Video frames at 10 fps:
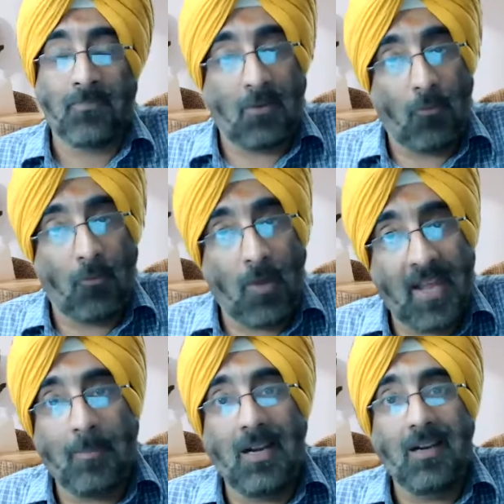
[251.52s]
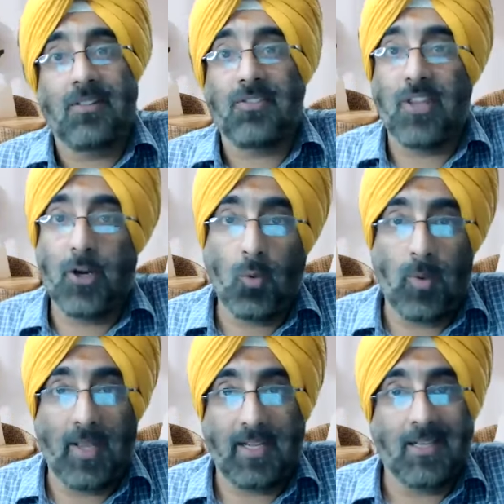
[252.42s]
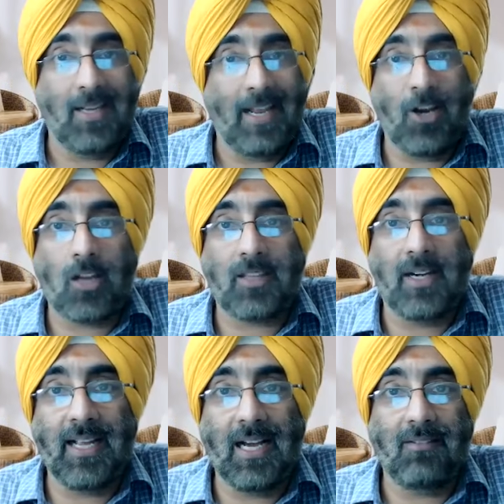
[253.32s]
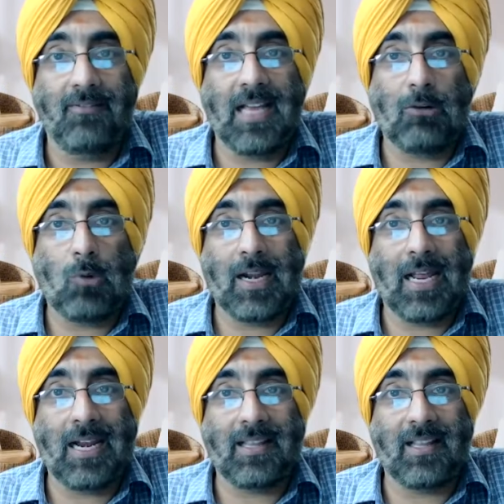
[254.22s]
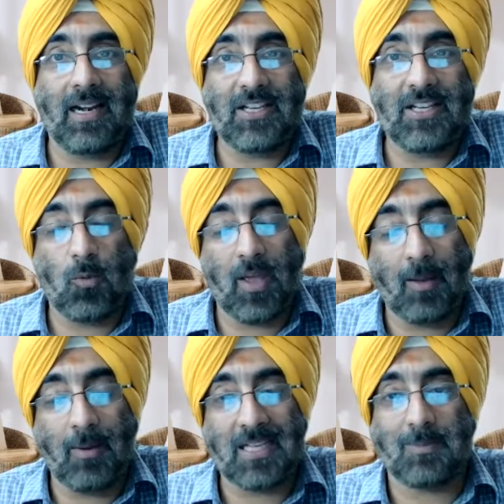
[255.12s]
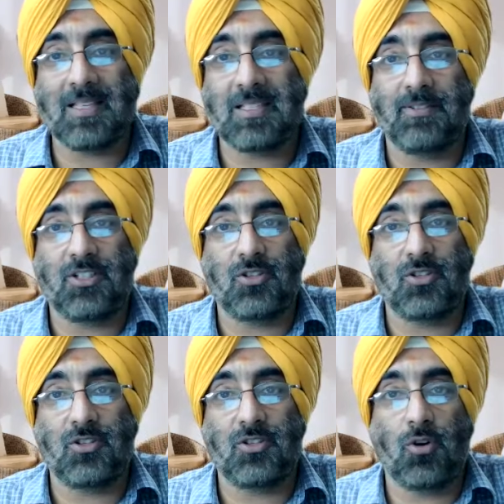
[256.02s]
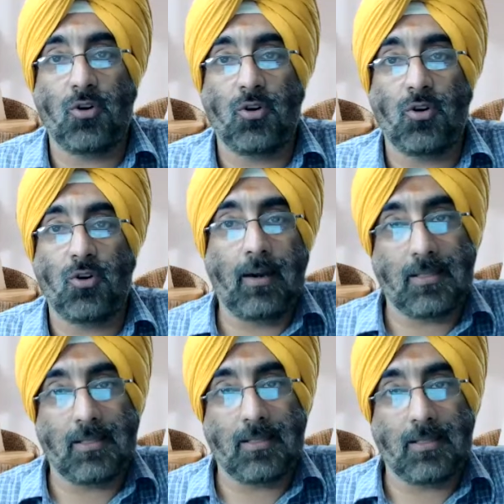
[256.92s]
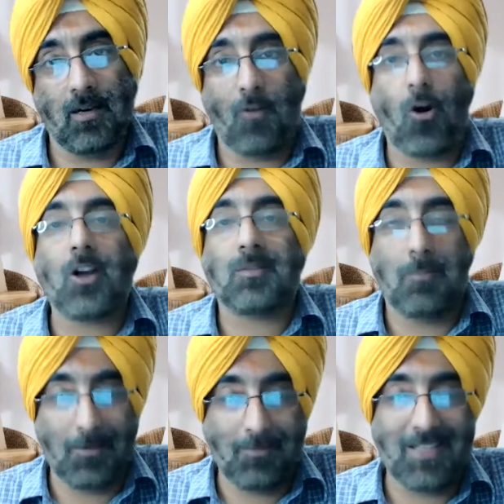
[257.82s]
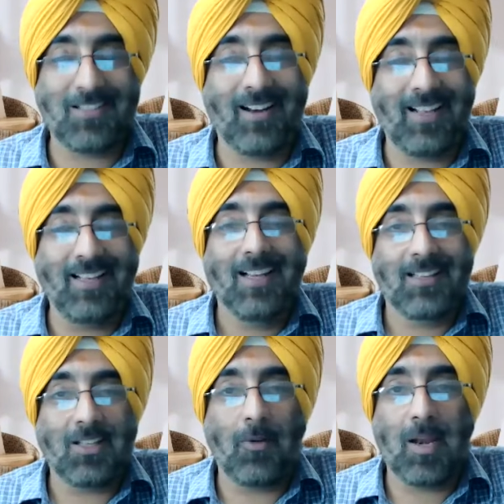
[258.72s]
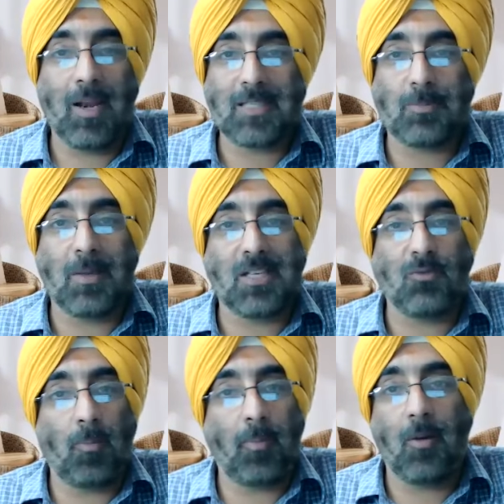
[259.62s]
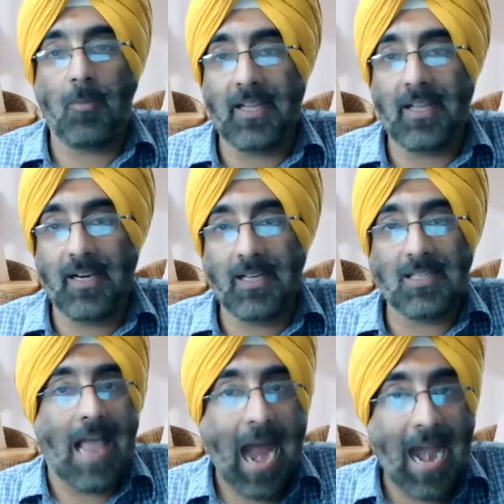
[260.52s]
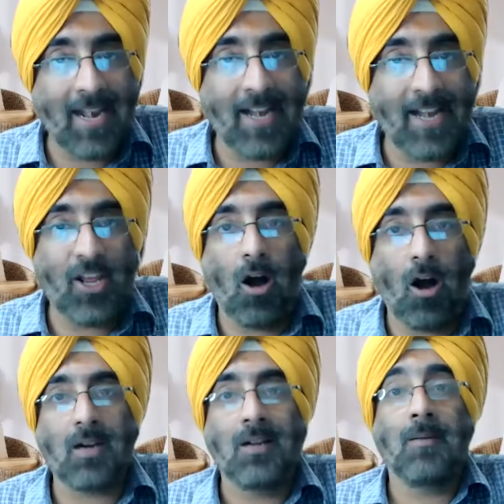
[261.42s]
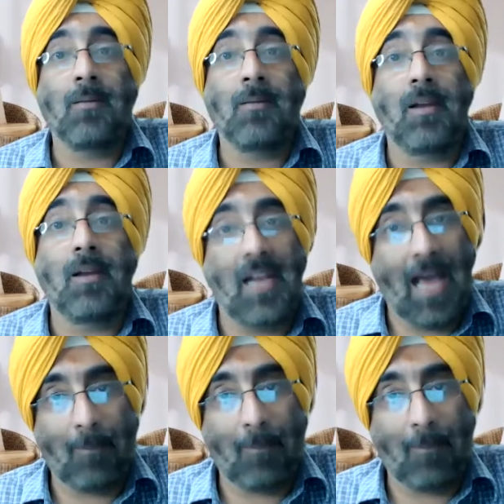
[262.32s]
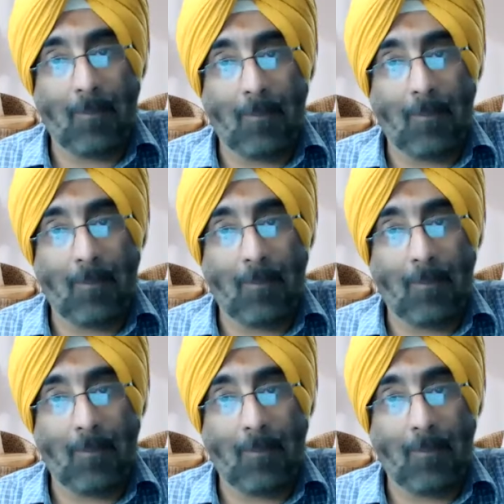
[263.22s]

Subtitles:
The variable, they do vary. In North India, we have another additional variable expense, which is known as air conditioner. Of course, majorly the variable expenses would be your materials and your lab bills.